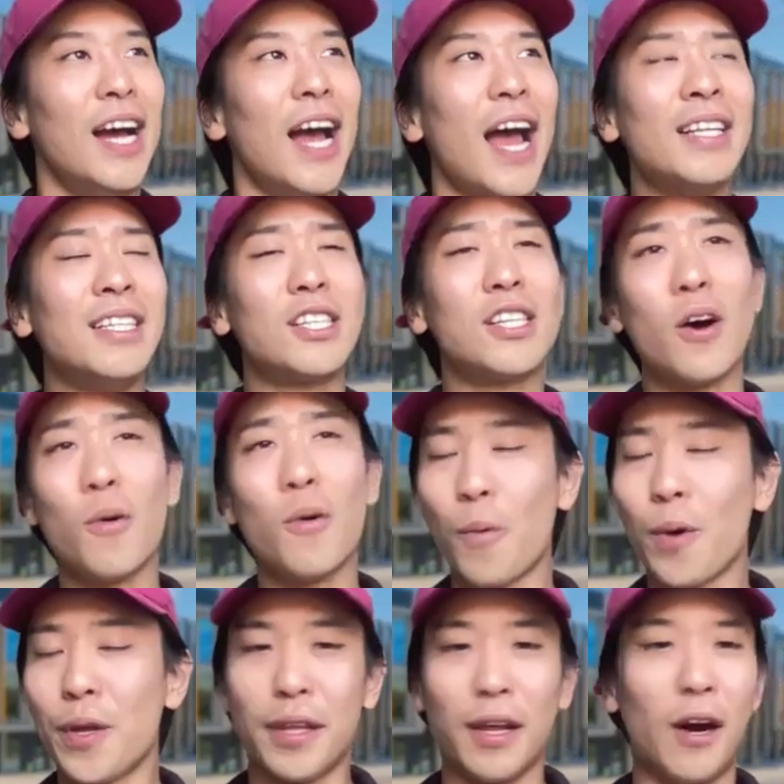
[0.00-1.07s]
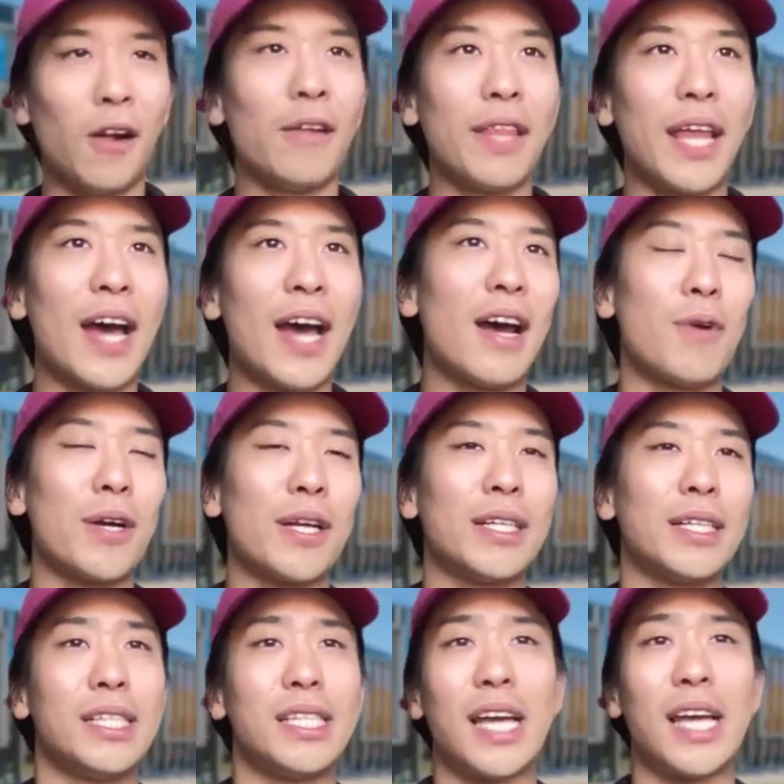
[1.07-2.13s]
And so, with all of that, I wanted
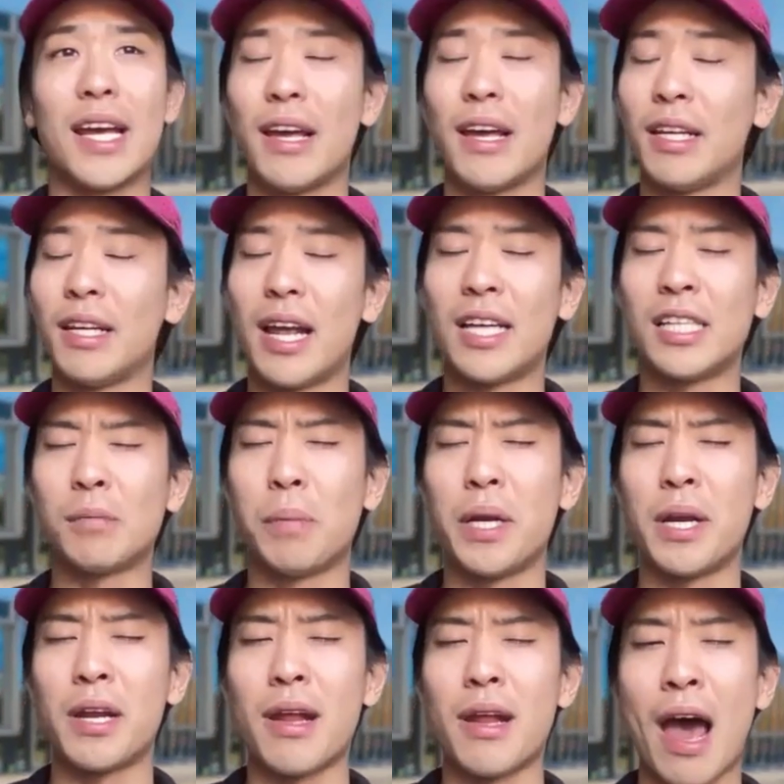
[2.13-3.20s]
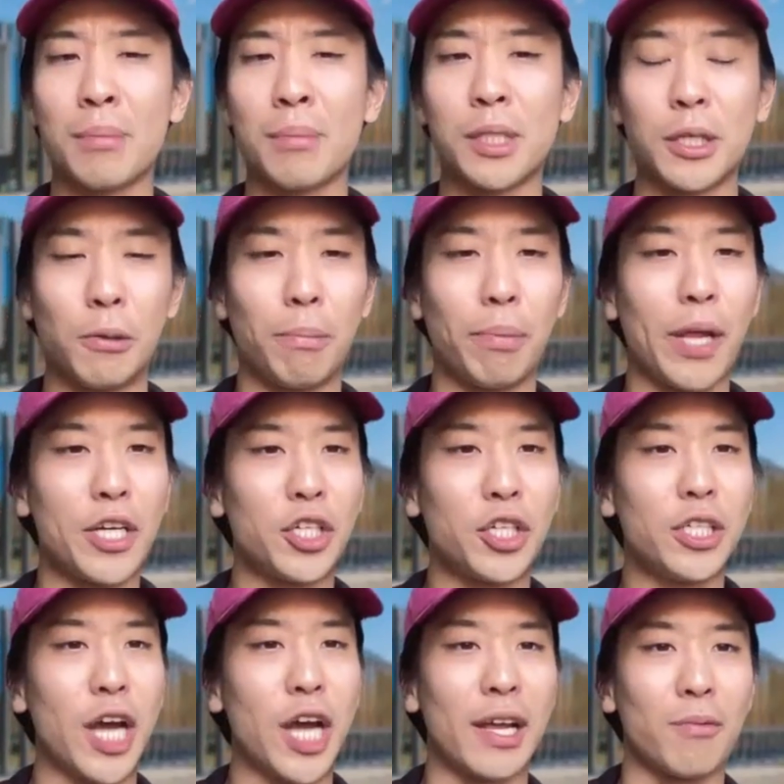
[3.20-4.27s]
to say it has been an absolute pleasure
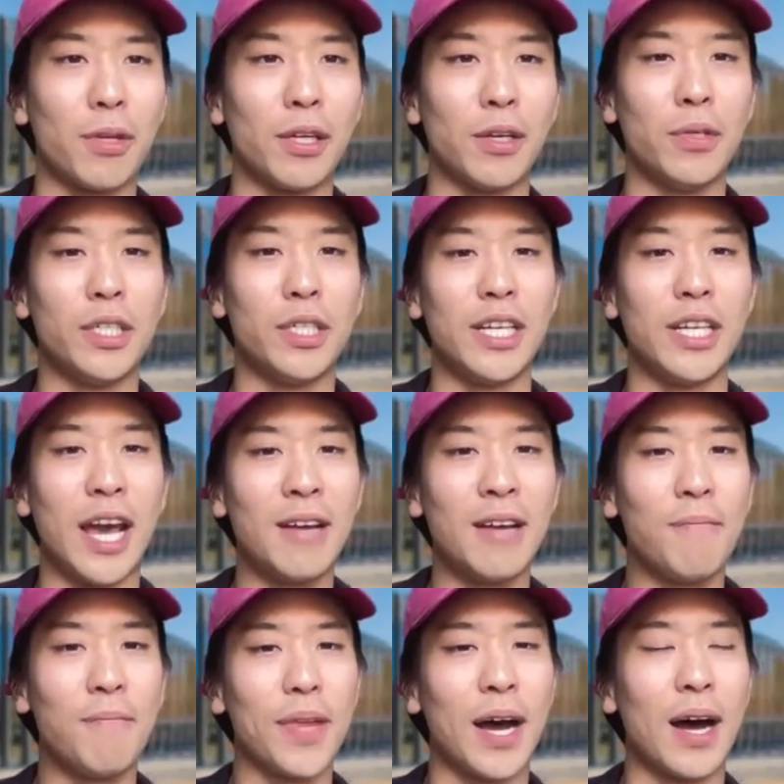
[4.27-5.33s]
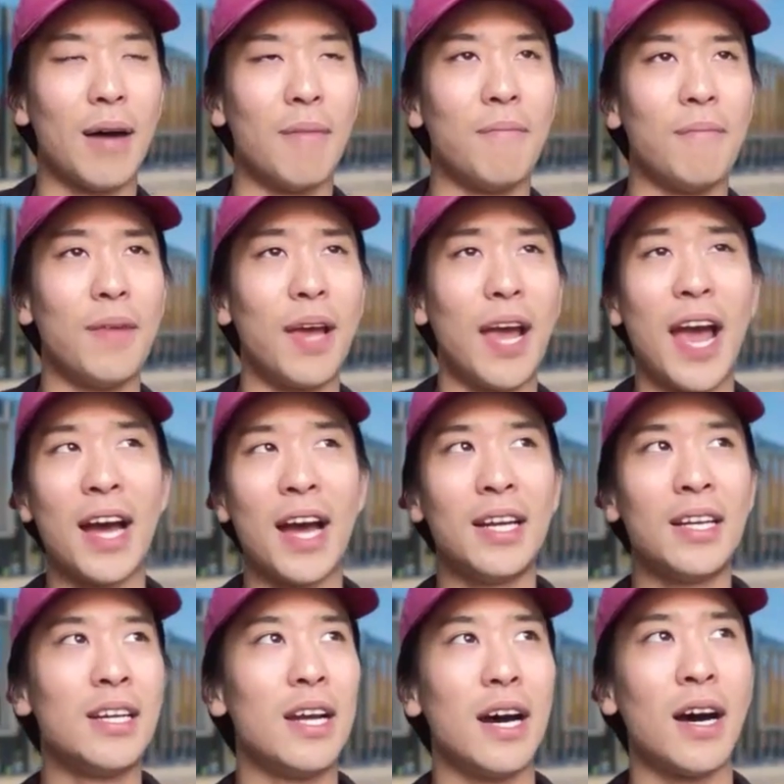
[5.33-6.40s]
chatting with you today. And
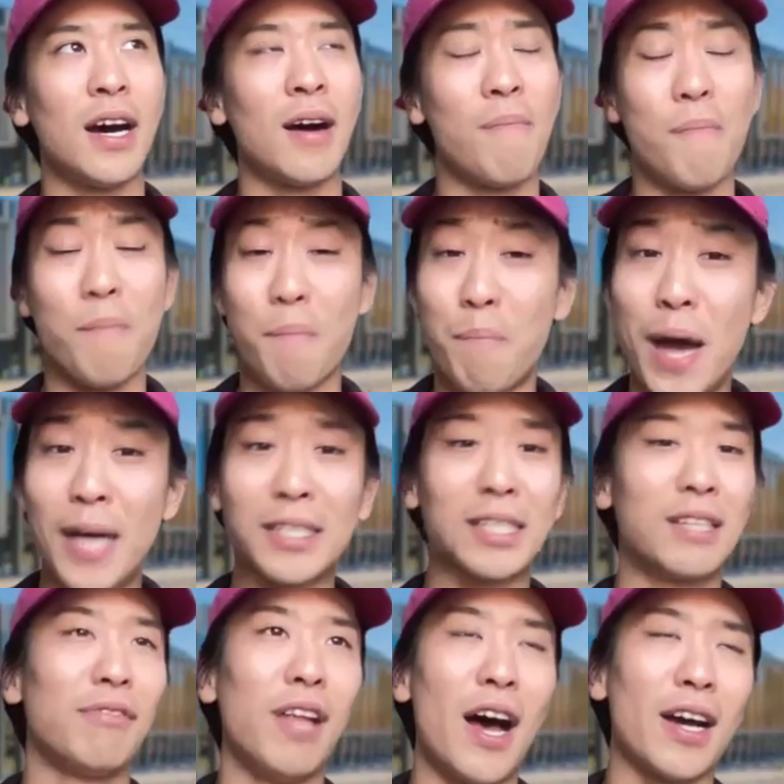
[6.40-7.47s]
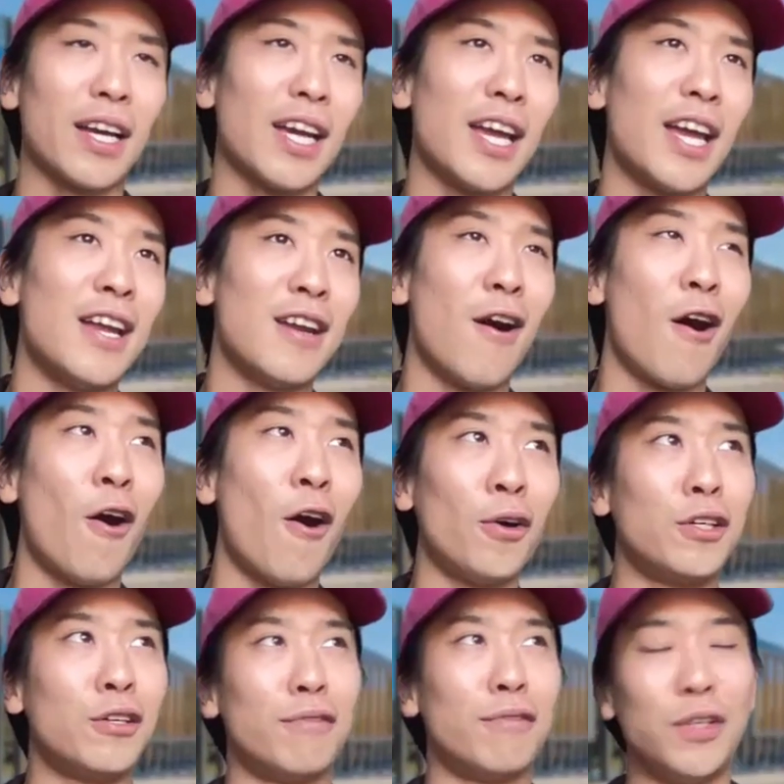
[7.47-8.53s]
best of luck in all
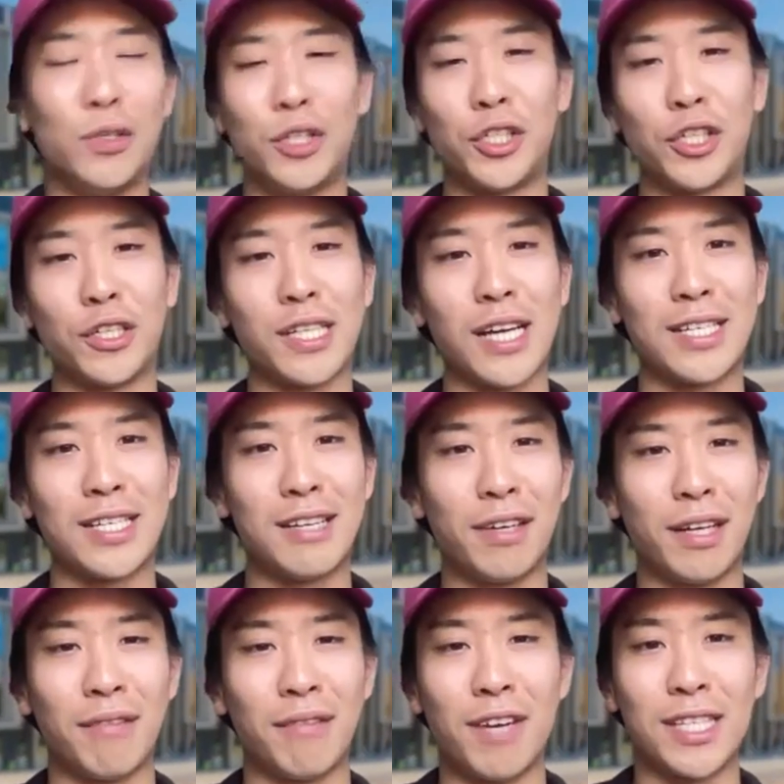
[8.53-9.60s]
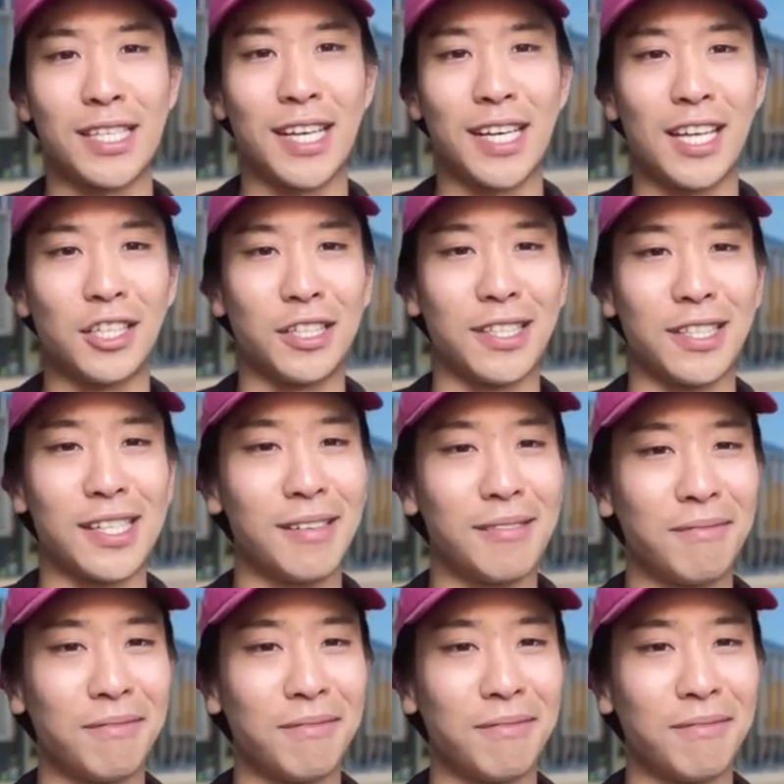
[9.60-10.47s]
your future scientific investigations.